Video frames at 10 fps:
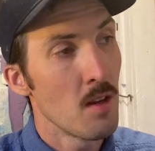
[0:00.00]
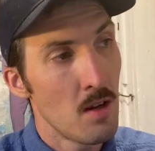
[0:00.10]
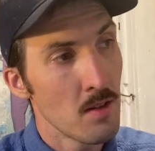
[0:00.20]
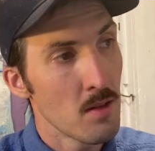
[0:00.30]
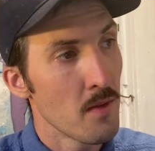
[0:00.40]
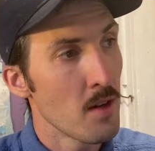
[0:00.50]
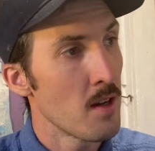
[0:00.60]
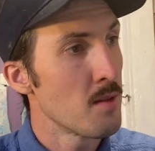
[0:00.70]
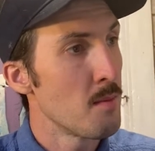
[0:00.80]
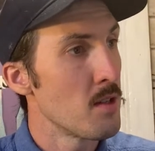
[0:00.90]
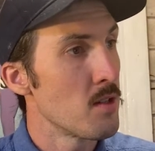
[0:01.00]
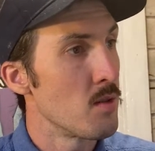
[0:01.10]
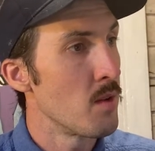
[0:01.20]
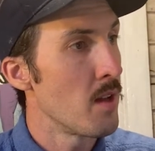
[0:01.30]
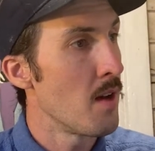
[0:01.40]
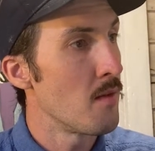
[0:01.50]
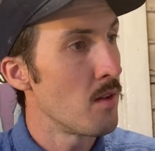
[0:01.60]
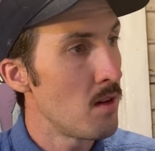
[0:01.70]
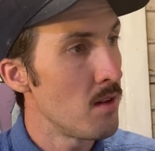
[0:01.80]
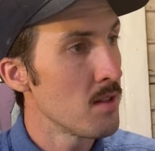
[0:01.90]
Also forgot to mention we have
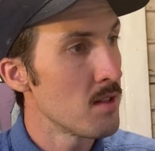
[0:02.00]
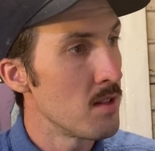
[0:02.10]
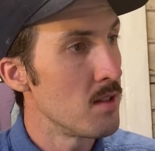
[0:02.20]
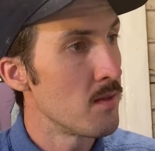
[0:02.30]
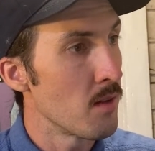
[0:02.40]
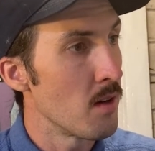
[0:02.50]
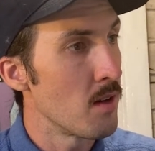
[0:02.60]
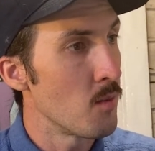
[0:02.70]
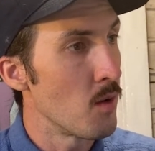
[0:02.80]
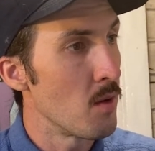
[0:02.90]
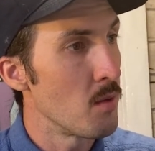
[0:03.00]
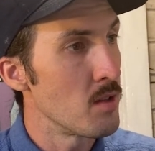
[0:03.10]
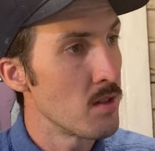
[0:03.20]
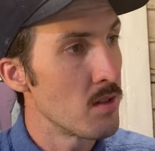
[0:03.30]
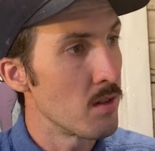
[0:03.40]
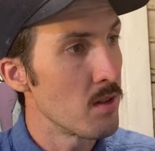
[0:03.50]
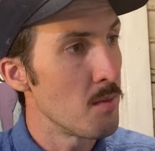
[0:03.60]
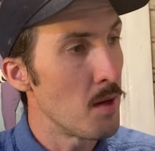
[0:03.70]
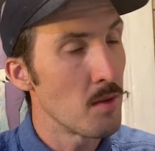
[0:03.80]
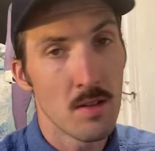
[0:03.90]
all the seats front and rear. We just took
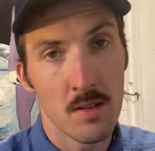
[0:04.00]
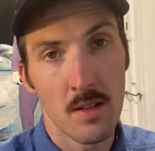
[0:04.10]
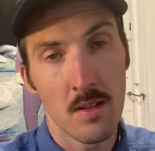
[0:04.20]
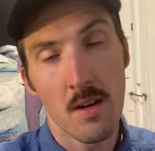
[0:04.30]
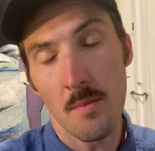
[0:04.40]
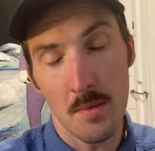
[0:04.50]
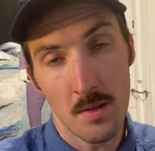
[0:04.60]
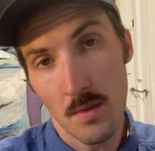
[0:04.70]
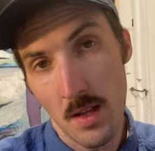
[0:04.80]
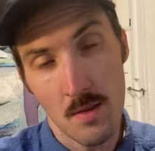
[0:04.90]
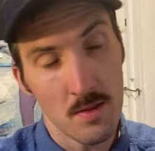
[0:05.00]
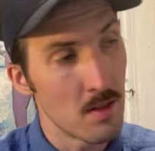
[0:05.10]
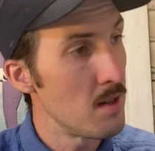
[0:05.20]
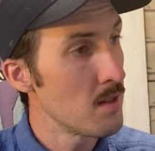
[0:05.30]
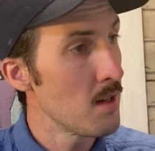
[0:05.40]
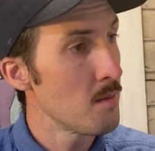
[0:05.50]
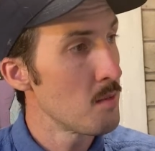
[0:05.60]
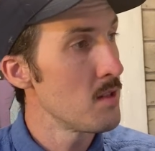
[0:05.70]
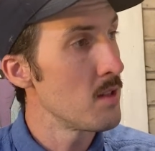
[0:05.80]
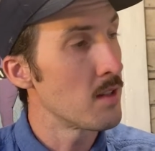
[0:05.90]
them out to clean the carpet. Well, that was nice. I
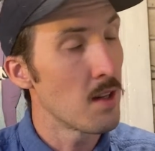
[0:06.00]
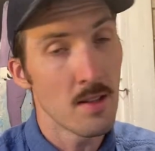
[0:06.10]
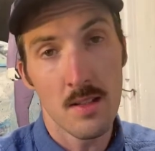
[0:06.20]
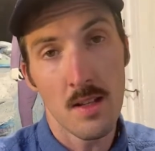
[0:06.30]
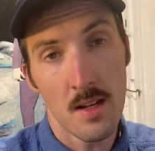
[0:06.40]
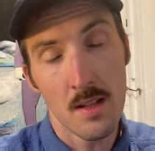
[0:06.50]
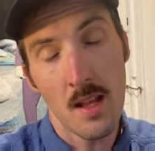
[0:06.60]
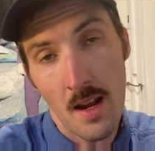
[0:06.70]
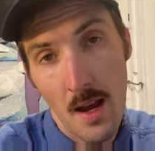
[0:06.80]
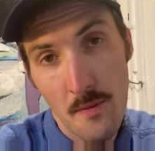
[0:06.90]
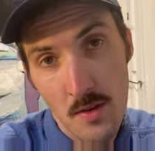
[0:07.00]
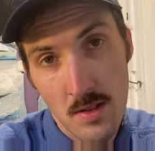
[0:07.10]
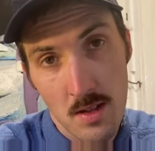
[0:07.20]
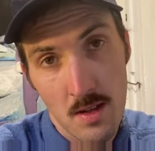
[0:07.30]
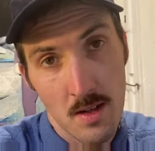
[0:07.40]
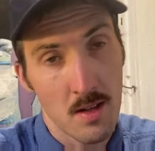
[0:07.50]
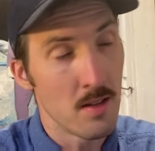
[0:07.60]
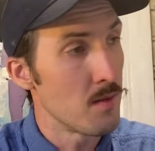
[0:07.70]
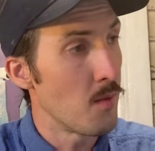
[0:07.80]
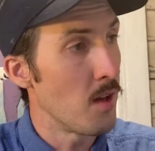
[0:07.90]
appreciate that. It's a lot, a lot of effort's gone into
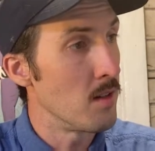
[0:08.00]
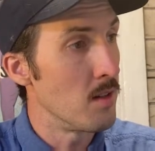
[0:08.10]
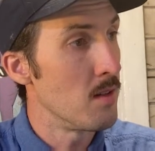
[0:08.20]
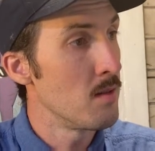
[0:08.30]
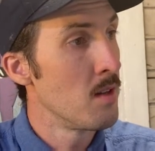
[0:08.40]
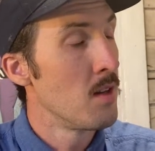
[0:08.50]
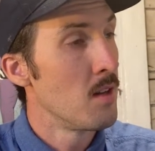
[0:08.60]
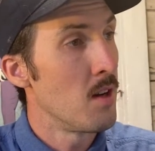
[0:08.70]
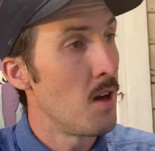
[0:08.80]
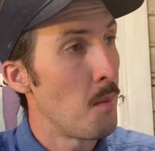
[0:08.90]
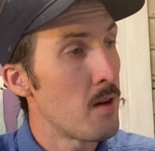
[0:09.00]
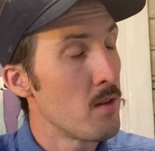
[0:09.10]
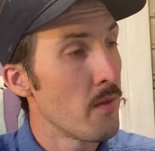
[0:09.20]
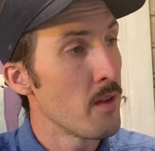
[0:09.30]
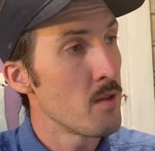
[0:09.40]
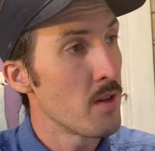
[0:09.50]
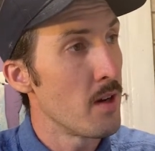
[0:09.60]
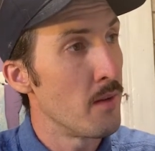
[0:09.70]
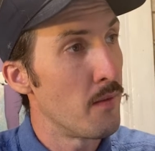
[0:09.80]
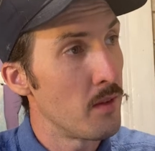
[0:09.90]
this van, you know? Um, I don't know if they were
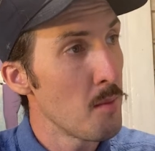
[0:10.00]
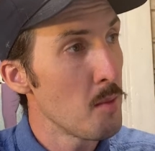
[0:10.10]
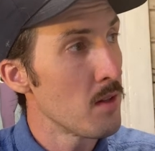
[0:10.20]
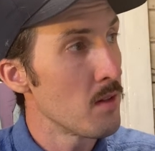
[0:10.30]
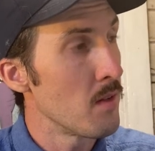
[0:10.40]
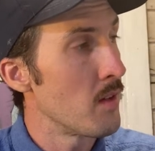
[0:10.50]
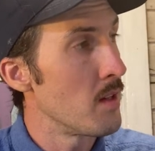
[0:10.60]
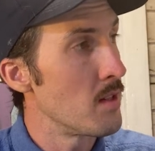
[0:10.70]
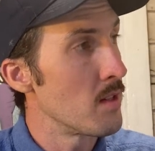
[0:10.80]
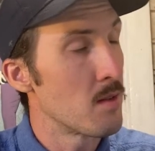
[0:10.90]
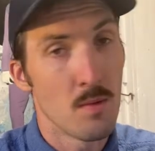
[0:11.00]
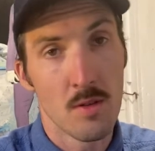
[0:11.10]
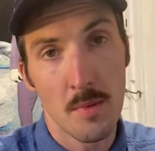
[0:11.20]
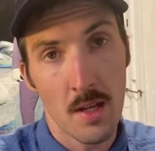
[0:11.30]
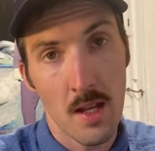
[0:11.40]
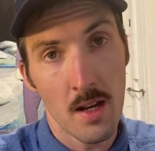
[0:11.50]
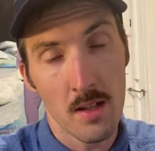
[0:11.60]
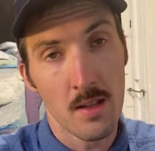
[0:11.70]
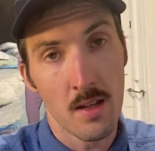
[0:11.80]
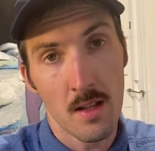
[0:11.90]
trying to flip it or if they just real
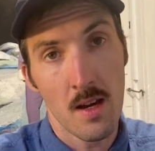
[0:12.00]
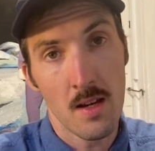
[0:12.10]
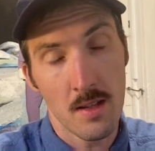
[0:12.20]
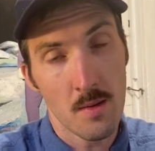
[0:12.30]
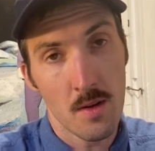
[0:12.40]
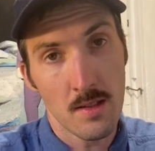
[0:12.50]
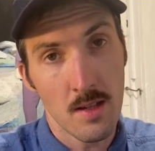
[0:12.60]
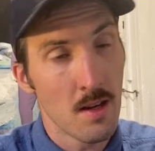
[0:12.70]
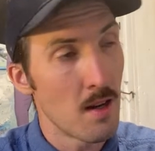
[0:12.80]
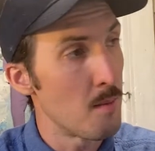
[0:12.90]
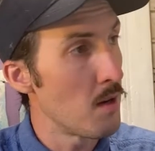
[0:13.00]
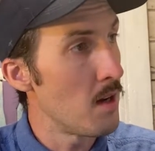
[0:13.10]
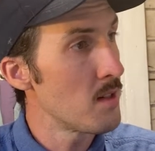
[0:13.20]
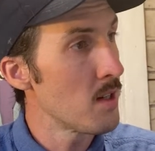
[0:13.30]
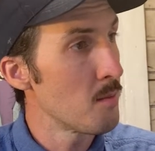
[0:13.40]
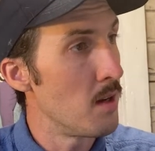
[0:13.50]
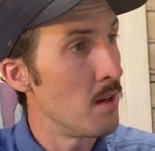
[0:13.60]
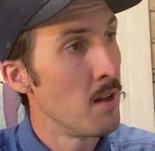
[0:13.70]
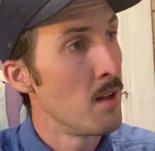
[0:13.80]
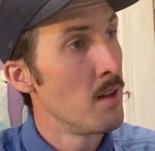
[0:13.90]
mechanically inclined. They want to take on a project,
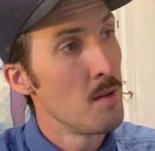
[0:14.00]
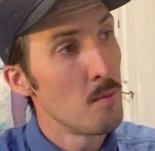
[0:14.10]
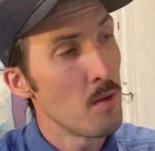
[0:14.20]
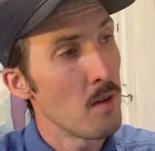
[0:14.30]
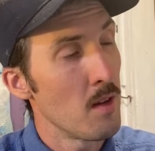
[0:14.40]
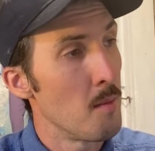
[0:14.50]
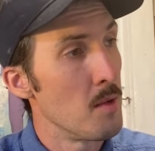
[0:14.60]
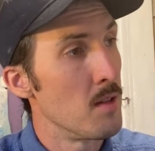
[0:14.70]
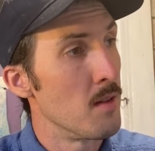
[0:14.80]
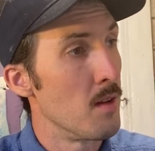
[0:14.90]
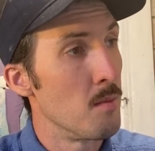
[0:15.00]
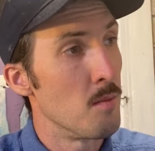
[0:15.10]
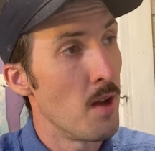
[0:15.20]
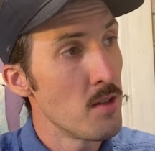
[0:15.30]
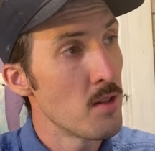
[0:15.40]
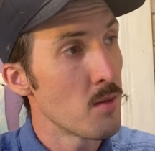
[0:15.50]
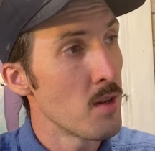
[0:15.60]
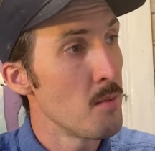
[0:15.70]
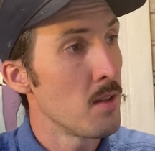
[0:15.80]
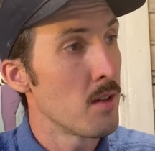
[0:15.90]
but boy, I mean, an engine
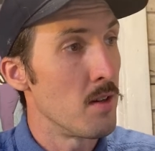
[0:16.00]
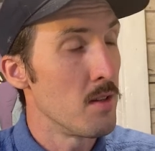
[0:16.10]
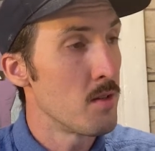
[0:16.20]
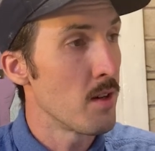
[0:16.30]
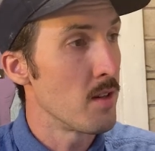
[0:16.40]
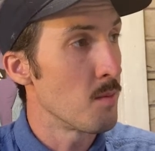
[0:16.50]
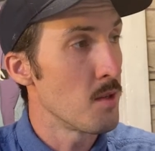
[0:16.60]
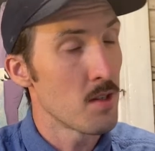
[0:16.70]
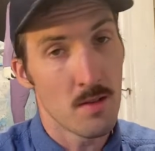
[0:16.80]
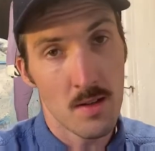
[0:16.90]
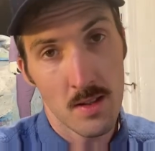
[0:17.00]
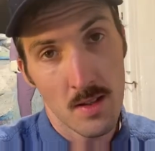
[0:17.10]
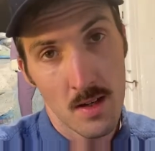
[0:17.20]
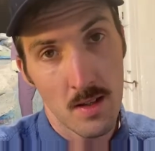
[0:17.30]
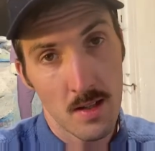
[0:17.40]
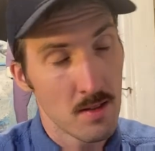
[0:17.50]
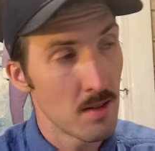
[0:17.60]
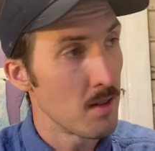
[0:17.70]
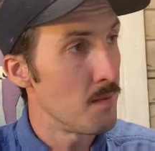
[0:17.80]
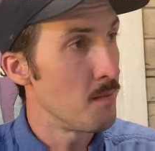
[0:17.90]
rebuild and a new transmission right there, that's,
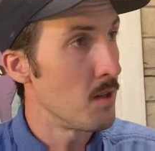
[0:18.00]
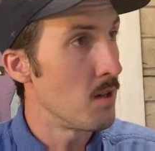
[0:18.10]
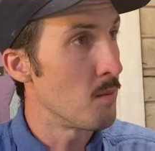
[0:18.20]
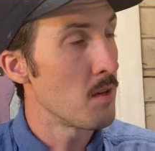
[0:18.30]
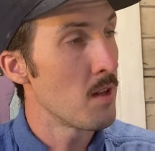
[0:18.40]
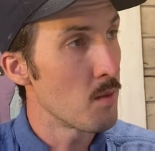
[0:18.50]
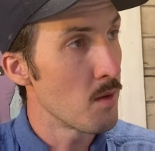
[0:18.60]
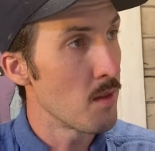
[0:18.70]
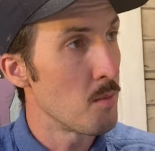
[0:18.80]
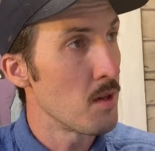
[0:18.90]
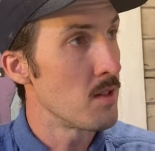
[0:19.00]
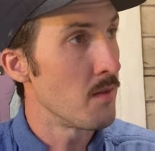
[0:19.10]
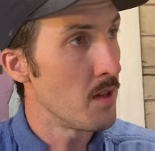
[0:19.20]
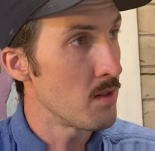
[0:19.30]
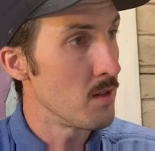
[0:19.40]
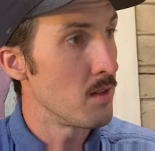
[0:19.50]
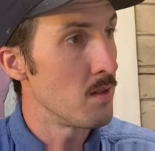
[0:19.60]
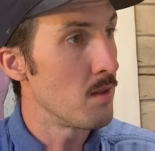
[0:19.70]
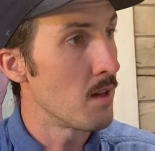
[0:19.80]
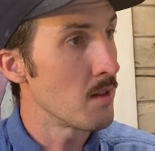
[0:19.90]
uh, you know, probably worth the price of entry at
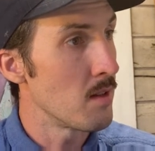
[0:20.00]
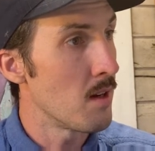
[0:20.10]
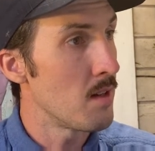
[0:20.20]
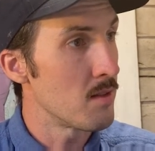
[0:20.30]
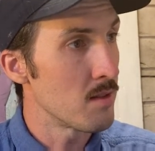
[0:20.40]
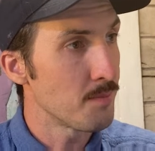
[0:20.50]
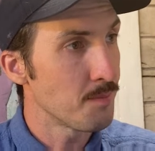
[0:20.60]
$2,000.